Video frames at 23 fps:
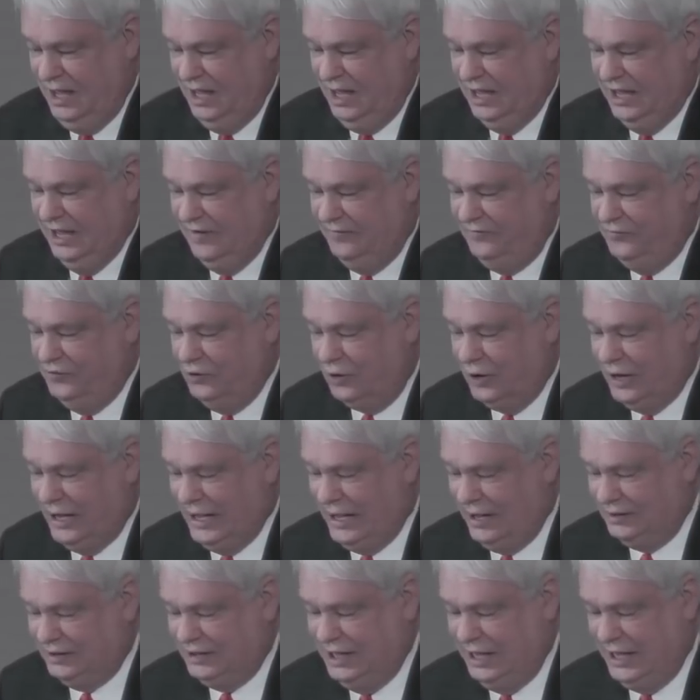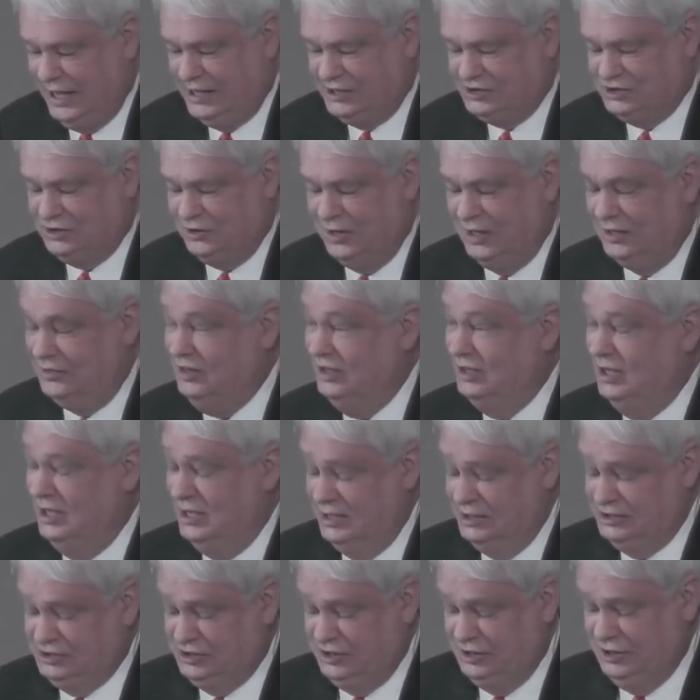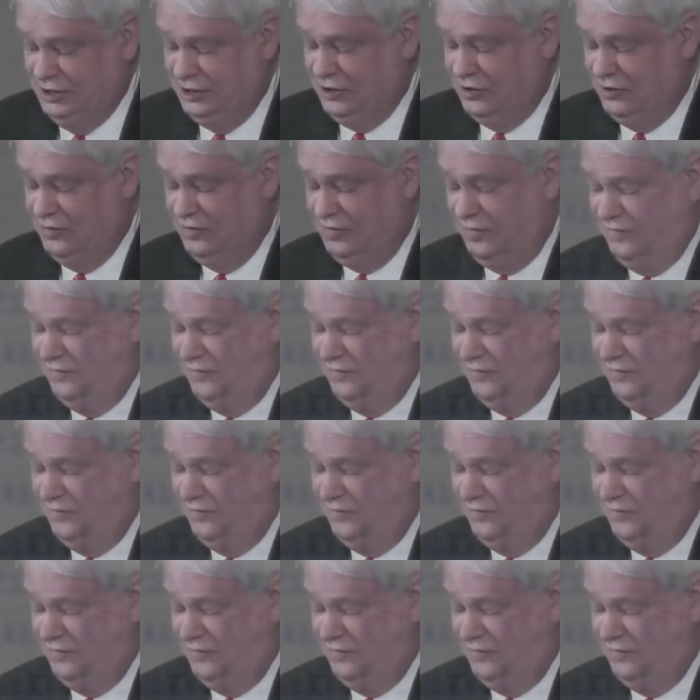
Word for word: If your outcasts are at the ends of the earth,